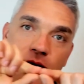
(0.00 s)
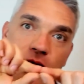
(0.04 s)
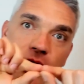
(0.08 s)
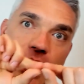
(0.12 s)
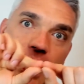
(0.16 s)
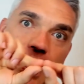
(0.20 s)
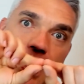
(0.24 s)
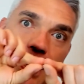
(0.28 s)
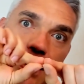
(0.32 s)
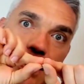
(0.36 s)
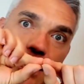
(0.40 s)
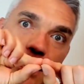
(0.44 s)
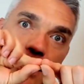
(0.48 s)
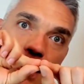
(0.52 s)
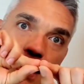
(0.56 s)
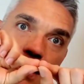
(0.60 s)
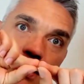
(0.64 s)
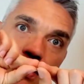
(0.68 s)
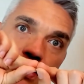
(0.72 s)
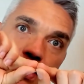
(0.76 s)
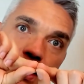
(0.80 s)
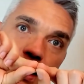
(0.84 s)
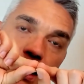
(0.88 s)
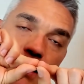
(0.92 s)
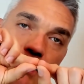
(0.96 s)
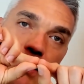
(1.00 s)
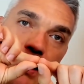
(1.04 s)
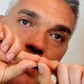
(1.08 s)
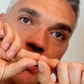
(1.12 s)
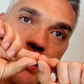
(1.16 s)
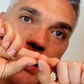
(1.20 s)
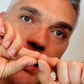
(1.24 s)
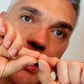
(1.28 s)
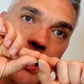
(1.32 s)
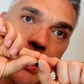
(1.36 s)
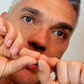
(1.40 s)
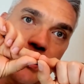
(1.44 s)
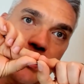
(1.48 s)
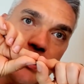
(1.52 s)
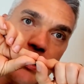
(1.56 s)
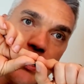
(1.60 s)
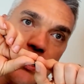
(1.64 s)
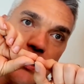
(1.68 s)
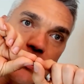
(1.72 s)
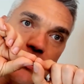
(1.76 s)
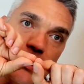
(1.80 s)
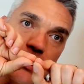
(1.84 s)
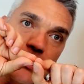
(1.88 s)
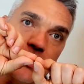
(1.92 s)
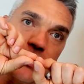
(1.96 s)
they think about that as
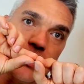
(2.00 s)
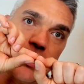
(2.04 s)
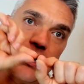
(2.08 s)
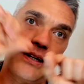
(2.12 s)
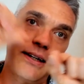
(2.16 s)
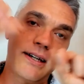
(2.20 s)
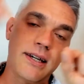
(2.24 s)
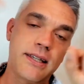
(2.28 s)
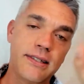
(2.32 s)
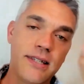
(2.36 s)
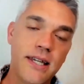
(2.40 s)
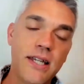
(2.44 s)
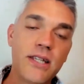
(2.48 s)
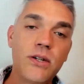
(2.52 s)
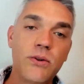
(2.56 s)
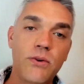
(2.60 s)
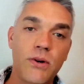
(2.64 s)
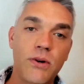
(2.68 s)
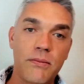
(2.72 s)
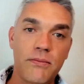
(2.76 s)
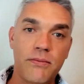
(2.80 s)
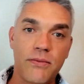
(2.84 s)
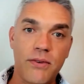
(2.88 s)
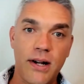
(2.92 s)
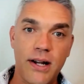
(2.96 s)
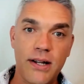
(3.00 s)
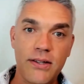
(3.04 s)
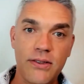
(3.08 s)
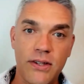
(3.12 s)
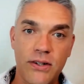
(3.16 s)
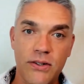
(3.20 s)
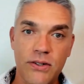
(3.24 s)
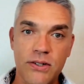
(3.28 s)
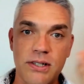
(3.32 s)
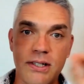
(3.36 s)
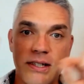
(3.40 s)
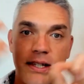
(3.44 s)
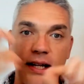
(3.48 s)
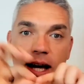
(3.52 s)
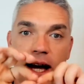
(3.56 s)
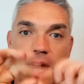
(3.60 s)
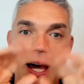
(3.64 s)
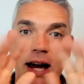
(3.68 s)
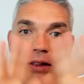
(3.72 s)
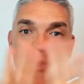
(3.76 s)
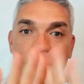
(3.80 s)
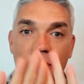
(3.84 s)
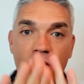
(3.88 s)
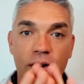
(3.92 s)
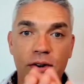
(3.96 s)
a, let's say, a continuum, right?
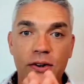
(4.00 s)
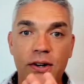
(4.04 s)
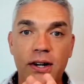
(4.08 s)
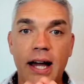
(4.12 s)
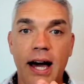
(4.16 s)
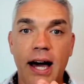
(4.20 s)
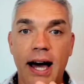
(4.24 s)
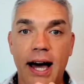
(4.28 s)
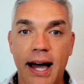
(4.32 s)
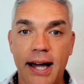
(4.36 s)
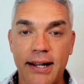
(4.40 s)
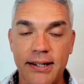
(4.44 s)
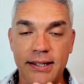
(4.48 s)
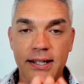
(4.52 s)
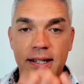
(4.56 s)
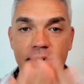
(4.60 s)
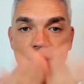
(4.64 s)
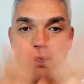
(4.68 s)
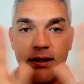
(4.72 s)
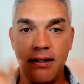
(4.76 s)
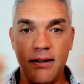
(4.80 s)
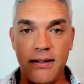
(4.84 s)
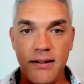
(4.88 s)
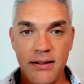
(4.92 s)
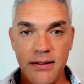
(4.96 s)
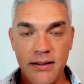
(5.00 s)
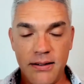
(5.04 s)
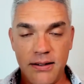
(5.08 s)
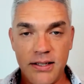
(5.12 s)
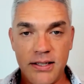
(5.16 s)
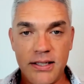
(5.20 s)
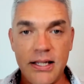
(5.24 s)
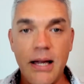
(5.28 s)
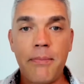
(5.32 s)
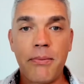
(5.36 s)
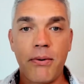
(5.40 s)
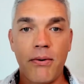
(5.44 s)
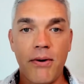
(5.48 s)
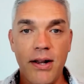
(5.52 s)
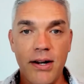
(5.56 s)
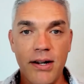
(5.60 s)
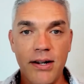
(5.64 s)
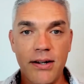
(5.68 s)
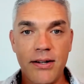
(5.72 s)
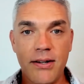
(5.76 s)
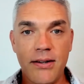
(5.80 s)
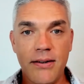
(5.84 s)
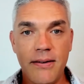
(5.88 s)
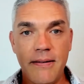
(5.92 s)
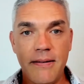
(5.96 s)
They're not
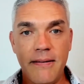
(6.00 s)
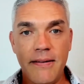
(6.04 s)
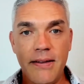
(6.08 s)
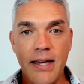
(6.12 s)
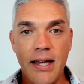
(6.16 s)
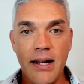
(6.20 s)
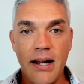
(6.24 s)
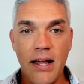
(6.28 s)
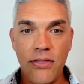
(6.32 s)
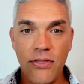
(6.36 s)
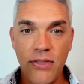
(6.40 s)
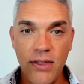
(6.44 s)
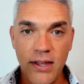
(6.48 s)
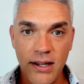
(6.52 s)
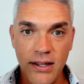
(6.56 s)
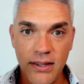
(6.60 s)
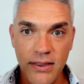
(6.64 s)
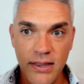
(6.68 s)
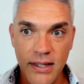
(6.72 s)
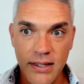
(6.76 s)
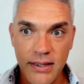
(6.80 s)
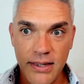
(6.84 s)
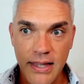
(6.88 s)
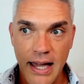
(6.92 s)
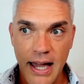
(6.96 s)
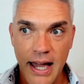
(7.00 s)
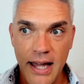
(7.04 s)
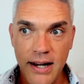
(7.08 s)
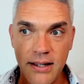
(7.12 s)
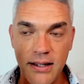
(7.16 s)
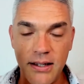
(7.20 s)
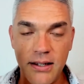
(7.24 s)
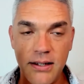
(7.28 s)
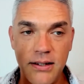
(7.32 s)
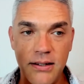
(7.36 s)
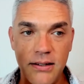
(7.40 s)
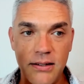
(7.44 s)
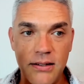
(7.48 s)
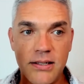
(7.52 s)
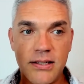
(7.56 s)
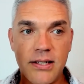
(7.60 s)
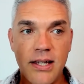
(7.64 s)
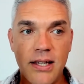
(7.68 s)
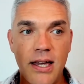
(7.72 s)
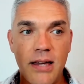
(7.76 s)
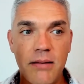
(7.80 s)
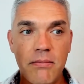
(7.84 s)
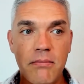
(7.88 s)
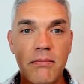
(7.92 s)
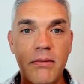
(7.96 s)
separated, and I think that is
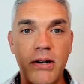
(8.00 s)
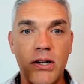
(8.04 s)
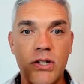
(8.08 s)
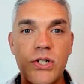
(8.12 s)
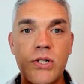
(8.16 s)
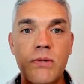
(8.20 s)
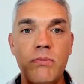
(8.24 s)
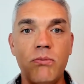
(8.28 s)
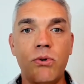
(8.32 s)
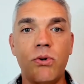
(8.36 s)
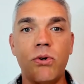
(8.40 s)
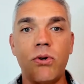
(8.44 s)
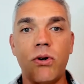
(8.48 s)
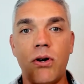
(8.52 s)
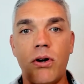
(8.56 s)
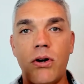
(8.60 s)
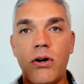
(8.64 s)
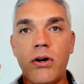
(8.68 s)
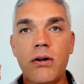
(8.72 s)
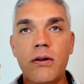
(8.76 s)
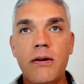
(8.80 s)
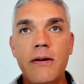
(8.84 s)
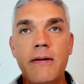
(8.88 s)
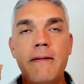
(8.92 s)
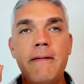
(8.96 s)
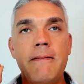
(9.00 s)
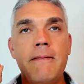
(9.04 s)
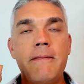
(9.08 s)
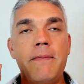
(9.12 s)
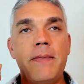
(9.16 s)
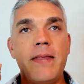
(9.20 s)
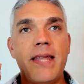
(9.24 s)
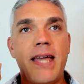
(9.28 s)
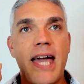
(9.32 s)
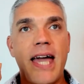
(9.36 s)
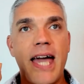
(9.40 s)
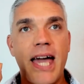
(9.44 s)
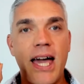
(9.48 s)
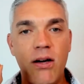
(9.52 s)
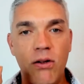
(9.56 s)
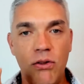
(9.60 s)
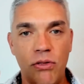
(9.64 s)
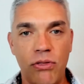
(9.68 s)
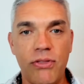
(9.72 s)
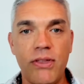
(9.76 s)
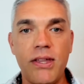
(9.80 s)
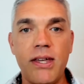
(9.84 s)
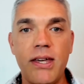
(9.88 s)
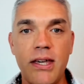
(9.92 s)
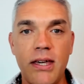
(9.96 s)
a much more
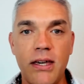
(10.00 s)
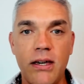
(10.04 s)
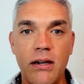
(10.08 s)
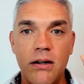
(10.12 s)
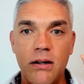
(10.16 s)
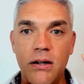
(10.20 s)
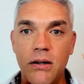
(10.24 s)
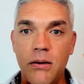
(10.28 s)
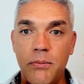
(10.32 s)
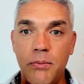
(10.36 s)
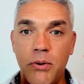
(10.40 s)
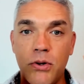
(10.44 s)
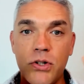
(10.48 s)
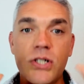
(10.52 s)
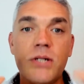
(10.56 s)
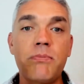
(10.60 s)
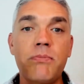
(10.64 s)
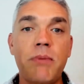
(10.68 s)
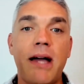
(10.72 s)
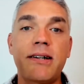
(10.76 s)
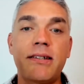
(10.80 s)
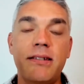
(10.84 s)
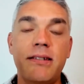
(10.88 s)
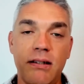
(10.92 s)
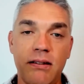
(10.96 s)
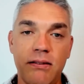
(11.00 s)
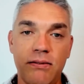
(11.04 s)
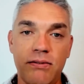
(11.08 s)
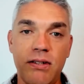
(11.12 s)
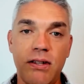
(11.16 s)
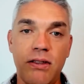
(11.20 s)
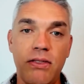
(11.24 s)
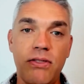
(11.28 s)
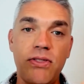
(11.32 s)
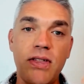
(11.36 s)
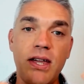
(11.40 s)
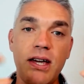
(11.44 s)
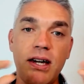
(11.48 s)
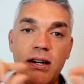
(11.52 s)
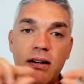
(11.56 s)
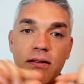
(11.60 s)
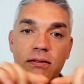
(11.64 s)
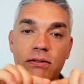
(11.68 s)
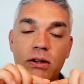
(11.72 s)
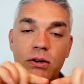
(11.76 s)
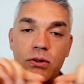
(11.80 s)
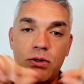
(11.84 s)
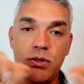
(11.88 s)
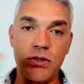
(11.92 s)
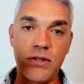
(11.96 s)
healthy perspective to think
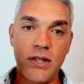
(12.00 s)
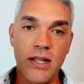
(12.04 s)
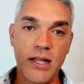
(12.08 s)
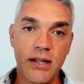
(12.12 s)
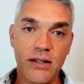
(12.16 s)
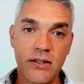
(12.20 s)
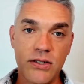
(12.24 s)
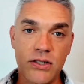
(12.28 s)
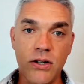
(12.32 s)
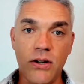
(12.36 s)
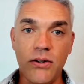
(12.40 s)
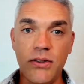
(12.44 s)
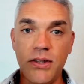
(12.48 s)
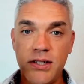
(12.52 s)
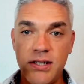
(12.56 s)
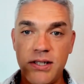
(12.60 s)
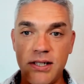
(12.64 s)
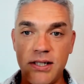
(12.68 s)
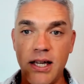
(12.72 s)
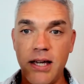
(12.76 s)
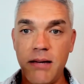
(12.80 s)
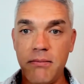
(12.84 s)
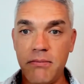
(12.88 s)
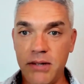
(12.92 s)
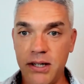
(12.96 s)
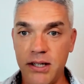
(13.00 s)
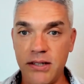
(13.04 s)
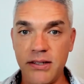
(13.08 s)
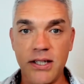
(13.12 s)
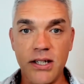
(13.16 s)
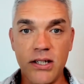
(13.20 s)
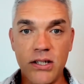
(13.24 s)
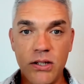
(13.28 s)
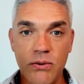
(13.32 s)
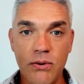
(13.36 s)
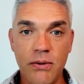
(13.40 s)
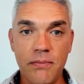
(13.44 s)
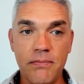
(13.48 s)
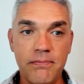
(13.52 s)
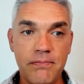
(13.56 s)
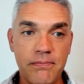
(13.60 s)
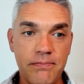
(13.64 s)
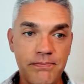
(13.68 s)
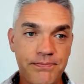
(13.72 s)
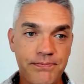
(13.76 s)
of those things on the same continuum.